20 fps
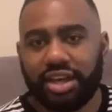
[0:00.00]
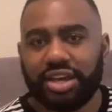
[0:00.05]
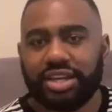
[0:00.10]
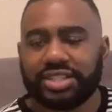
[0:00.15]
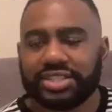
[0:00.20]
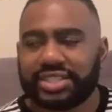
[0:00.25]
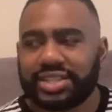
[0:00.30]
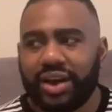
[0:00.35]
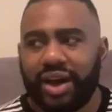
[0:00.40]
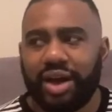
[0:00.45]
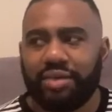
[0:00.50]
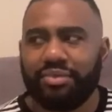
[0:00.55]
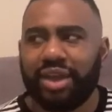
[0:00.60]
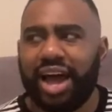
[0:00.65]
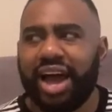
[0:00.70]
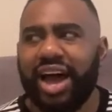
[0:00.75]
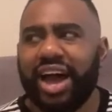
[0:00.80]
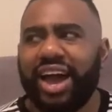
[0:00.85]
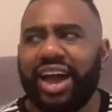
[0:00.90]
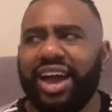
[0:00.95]
So I'm
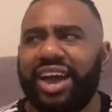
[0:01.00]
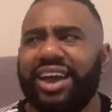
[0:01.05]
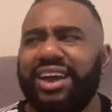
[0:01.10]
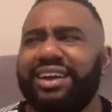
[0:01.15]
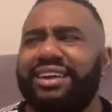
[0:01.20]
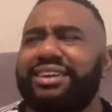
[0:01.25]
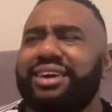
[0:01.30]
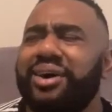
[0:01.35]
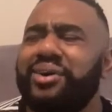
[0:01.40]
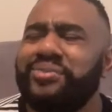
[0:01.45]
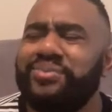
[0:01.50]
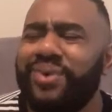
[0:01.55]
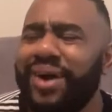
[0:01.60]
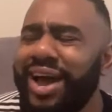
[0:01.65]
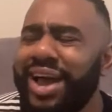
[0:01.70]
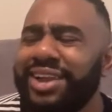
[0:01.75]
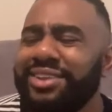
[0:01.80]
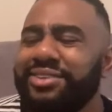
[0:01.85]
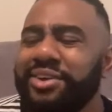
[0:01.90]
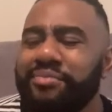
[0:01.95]
like,
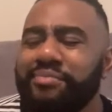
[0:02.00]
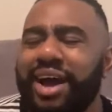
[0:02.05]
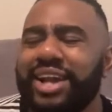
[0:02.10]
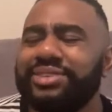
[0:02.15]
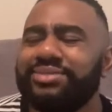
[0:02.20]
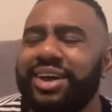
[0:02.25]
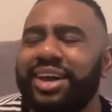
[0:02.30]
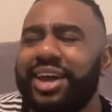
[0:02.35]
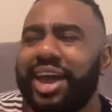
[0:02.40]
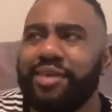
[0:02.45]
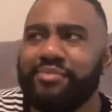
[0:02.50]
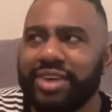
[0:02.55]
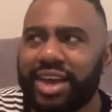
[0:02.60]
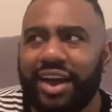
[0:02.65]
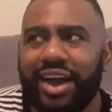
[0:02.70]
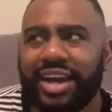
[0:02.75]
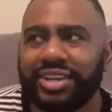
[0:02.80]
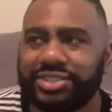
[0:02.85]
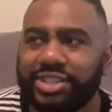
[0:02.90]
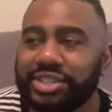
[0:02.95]
what? You might as well give me your
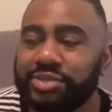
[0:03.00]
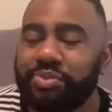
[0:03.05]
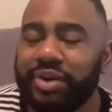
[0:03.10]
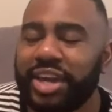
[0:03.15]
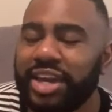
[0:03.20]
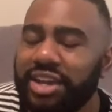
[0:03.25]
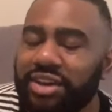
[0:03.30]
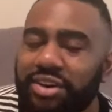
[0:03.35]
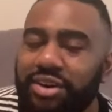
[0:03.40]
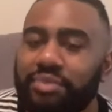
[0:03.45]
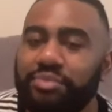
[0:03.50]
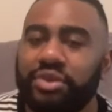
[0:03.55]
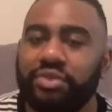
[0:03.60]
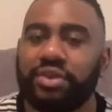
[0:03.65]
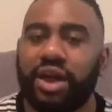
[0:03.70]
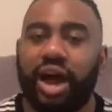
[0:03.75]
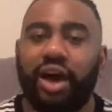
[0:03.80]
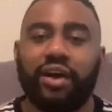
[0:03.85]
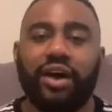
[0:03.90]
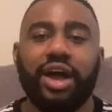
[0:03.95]
address. But anywho, you
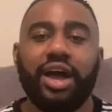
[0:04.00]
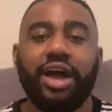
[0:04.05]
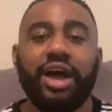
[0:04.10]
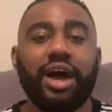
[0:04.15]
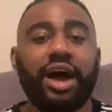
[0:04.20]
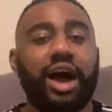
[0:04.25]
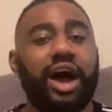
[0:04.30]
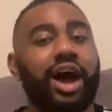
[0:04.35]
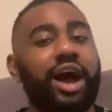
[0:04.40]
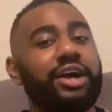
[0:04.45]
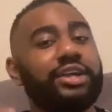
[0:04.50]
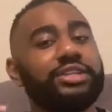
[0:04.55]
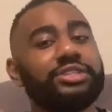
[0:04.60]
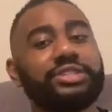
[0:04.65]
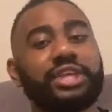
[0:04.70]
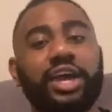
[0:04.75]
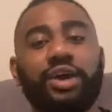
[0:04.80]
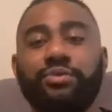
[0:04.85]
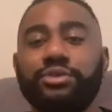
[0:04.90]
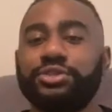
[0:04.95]
know, I
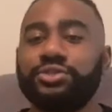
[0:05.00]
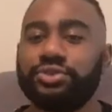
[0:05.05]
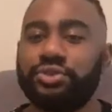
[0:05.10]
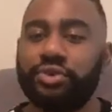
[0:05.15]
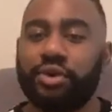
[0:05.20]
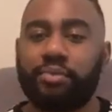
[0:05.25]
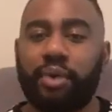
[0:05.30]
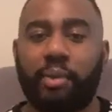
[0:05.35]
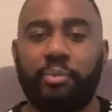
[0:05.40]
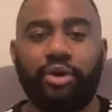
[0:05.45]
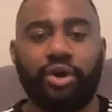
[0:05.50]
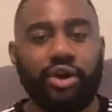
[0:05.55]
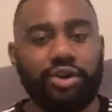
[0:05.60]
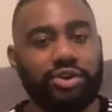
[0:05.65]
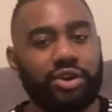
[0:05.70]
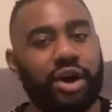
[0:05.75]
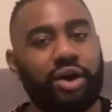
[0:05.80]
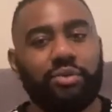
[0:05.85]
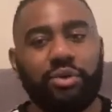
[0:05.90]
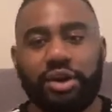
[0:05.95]
understand what you're doing, my boy. You
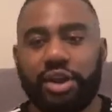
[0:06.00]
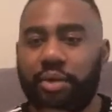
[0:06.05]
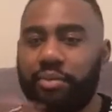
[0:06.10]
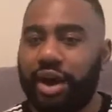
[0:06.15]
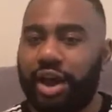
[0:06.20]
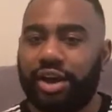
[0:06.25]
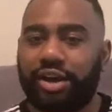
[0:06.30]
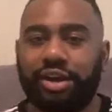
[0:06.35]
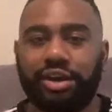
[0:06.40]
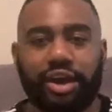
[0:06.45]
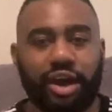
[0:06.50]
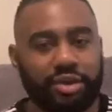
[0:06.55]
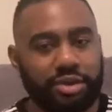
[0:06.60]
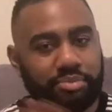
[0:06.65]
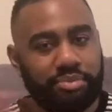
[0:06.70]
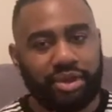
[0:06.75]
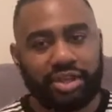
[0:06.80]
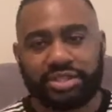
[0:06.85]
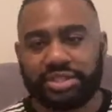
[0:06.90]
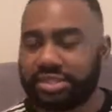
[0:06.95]
don't want nobody to know your
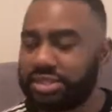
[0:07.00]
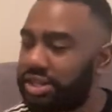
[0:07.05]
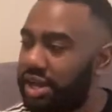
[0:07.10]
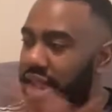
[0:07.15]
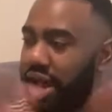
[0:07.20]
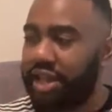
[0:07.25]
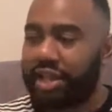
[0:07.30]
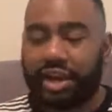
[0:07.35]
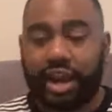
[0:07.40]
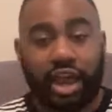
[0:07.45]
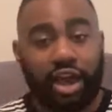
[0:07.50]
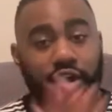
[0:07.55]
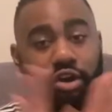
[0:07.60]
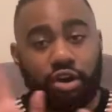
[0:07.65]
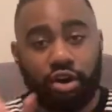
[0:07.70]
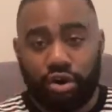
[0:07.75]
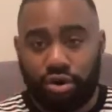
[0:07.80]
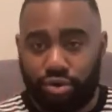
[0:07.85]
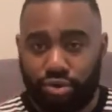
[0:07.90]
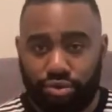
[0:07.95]
business and all of that.
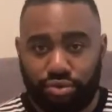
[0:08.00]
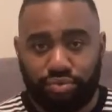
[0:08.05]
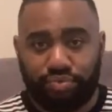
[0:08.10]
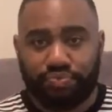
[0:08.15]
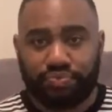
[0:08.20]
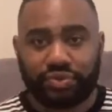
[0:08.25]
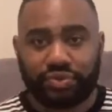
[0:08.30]
Cool.